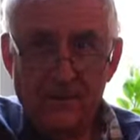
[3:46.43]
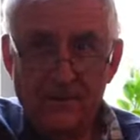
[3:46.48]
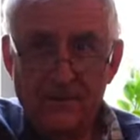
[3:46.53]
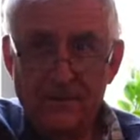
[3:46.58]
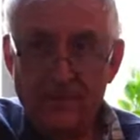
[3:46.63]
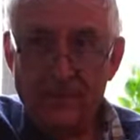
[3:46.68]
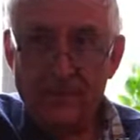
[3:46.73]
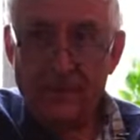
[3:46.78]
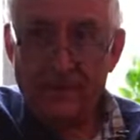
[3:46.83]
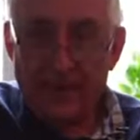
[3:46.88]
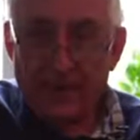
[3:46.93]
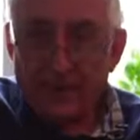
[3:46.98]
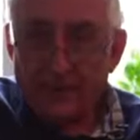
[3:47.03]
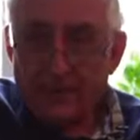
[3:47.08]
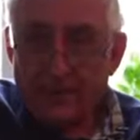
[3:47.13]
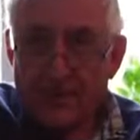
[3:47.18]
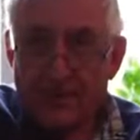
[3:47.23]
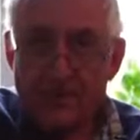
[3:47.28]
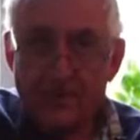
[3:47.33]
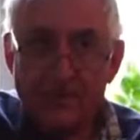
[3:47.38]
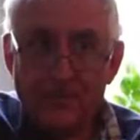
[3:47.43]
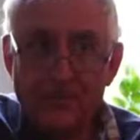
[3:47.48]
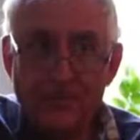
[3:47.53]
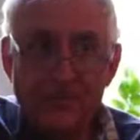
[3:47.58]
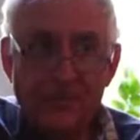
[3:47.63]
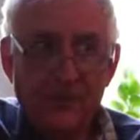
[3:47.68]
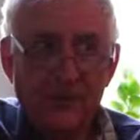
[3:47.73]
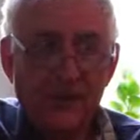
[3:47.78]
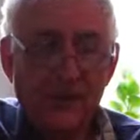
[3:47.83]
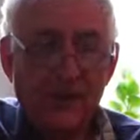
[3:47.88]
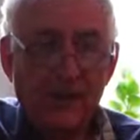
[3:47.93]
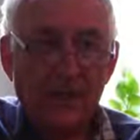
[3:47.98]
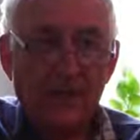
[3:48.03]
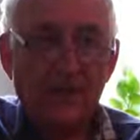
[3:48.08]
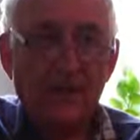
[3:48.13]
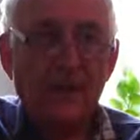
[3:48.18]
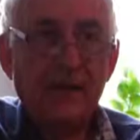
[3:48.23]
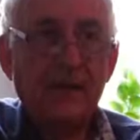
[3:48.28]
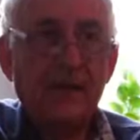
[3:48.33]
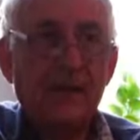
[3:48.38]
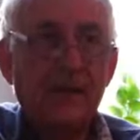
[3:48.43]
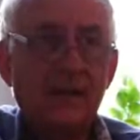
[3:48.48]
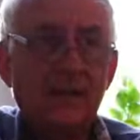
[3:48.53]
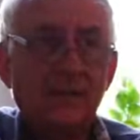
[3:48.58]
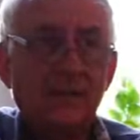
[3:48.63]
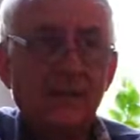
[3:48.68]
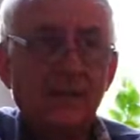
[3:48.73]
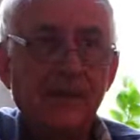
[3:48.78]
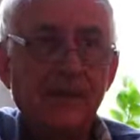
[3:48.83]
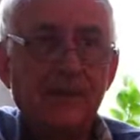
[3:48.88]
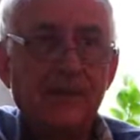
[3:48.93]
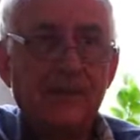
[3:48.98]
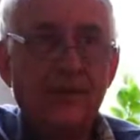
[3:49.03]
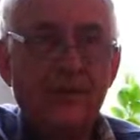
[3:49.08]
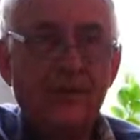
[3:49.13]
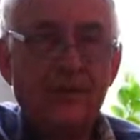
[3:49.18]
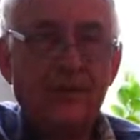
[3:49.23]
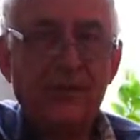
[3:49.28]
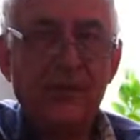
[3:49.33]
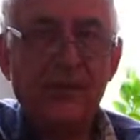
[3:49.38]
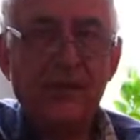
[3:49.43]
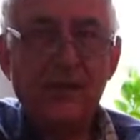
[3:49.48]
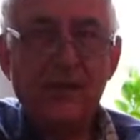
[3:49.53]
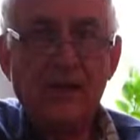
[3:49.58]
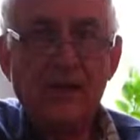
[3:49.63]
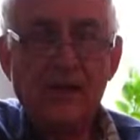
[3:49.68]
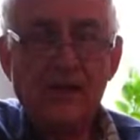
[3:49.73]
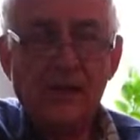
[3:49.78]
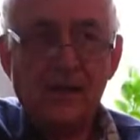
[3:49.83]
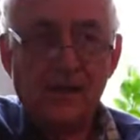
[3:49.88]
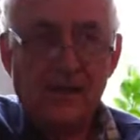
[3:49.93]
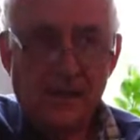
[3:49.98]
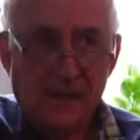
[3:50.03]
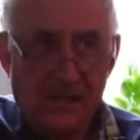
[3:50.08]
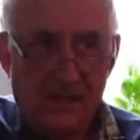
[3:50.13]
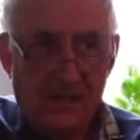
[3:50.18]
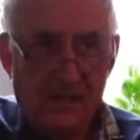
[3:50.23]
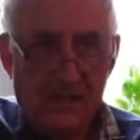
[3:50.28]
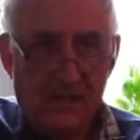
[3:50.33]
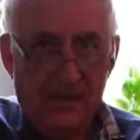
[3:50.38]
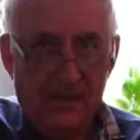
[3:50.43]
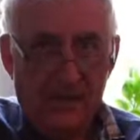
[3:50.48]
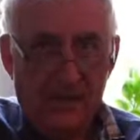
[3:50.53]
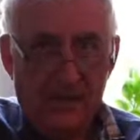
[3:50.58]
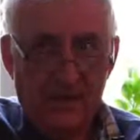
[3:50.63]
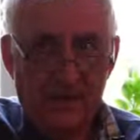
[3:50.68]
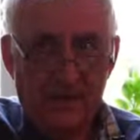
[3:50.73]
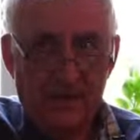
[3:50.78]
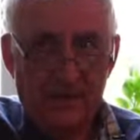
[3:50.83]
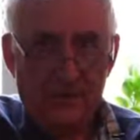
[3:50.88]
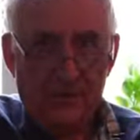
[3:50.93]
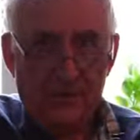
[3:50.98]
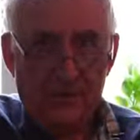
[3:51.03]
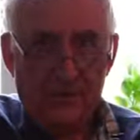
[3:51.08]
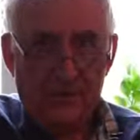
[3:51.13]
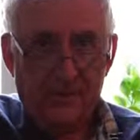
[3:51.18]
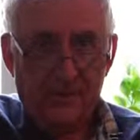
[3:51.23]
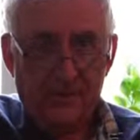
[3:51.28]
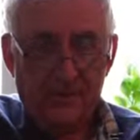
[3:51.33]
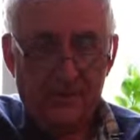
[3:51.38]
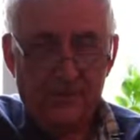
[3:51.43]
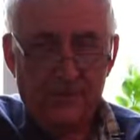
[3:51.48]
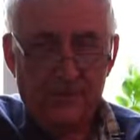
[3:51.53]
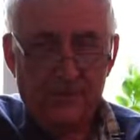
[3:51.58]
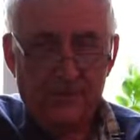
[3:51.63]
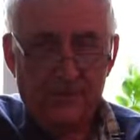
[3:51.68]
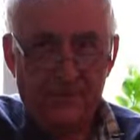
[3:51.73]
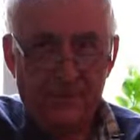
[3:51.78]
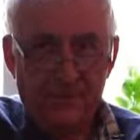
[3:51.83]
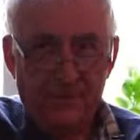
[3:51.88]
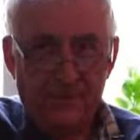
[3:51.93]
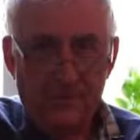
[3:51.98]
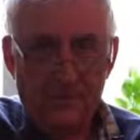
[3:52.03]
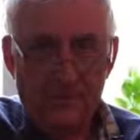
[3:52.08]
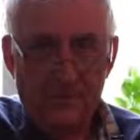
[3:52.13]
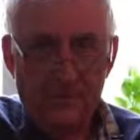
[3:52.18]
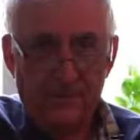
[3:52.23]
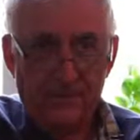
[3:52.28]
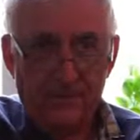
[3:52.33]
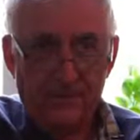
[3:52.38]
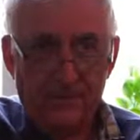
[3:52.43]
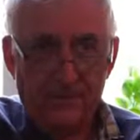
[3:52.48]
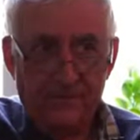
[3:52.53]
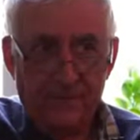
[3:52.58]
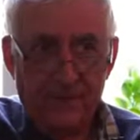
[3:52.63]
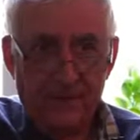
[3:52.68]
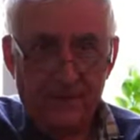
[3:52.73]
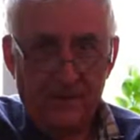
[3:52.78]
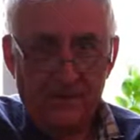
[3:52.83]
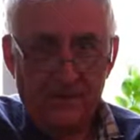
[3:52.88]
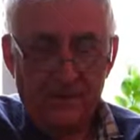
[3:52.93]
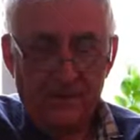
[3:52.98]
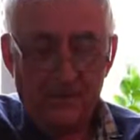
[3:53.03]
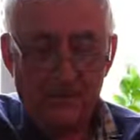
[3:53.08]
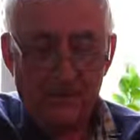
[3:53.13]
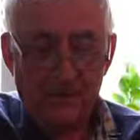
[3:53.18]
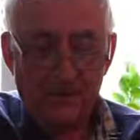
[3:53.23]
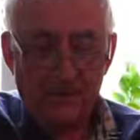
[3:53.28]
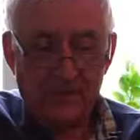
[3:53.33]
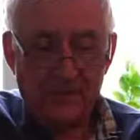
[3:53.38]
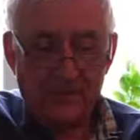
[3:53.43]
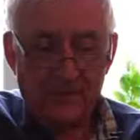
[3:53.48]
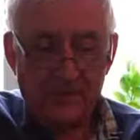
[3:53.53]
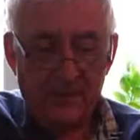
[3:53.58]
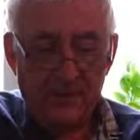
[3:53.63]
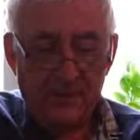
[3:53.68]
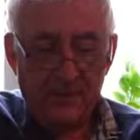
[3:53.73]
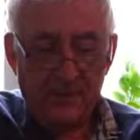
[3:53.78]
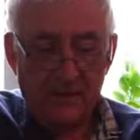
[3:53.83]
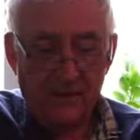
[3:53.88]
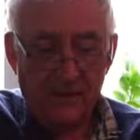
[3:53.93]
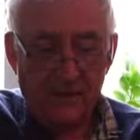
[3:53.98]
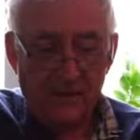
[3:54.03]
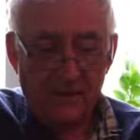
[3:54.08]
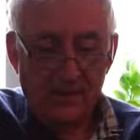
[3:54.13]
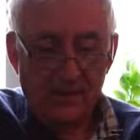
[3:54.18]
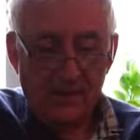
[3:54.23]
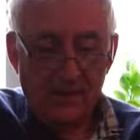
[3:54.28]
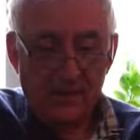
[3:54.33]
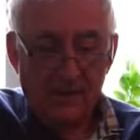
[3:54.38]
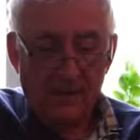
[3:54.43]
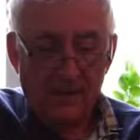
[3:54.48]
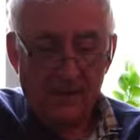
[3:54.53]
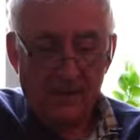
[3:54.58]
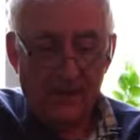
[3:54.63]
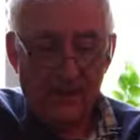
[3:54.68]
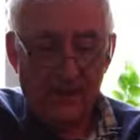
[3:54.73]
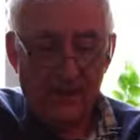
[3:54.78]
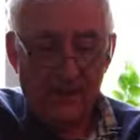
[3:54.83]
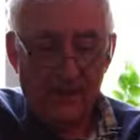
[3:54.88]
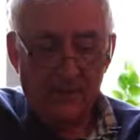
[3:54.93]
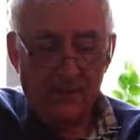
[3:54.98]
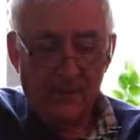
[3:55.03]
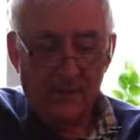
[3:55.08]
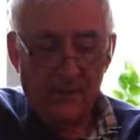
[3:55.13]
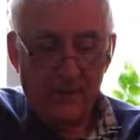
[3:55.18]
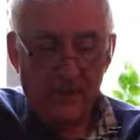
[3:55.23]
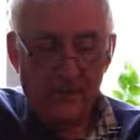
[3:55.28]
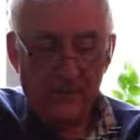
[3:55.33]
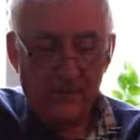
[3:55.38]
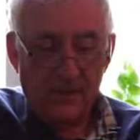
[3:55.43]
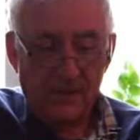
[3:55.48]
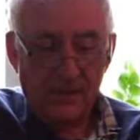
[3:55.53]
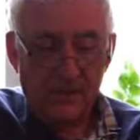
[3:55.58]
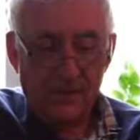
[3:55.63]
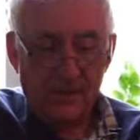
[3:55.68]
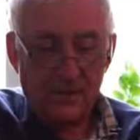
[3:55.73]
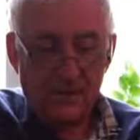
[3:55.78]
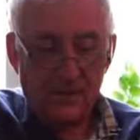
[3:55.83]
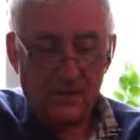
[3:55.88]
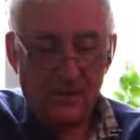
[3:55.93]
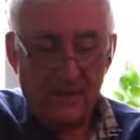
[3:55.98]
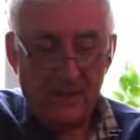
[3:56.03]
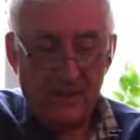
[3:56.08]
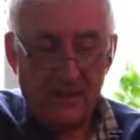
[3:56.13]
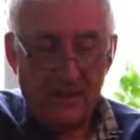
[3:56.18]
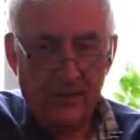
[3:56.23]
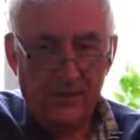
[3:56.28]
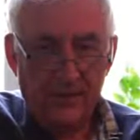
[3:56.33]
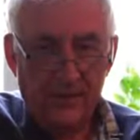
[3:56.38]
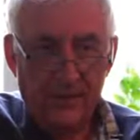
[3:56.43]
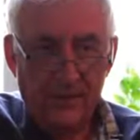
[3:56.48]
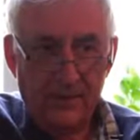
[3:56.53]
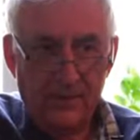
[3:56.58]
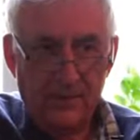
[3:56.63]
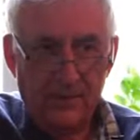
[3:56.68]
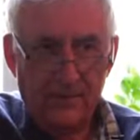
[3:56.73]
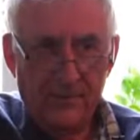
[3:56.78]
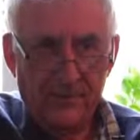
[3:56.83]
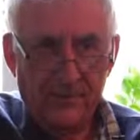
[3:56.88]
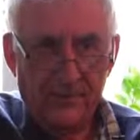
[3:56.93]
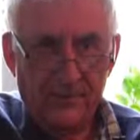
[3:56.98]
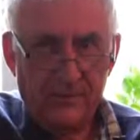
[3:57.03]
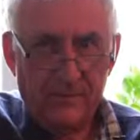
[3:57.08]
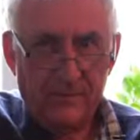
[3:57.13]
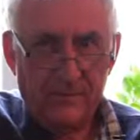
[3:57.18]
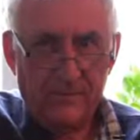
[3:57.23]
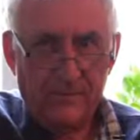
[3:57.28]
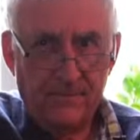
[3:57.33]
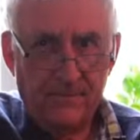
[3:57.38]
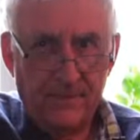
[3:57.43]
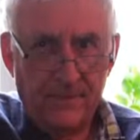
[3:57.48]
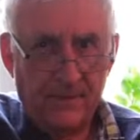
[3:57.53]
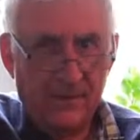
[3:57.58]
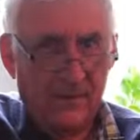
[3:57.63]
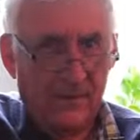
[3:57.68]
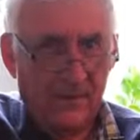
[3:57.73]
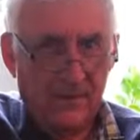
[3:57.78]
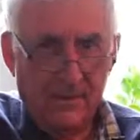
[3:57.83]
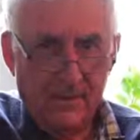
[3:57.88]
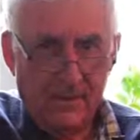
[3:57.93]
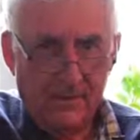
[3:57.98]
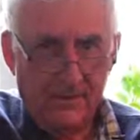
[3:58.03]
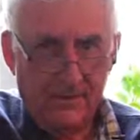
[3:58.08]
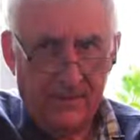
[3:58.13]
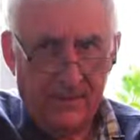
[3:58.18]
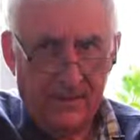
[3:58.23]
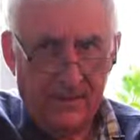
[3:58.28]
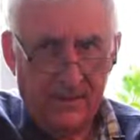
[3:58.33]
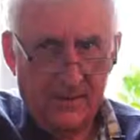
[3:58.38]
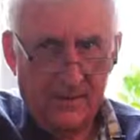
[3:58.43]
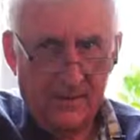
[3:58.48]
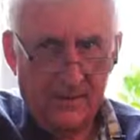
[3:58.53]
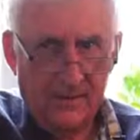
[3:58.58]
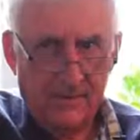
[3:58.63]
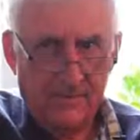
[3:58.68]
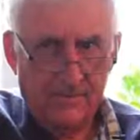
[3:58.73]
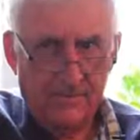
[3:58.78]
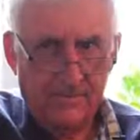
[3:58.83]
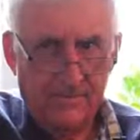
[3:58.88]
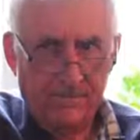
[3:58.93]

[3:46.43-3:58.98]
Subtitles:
We got that problem. Jill Hutt then appears on the scene and was involved with Cardiff Community Concern. And we noticed that in London there was, I think, a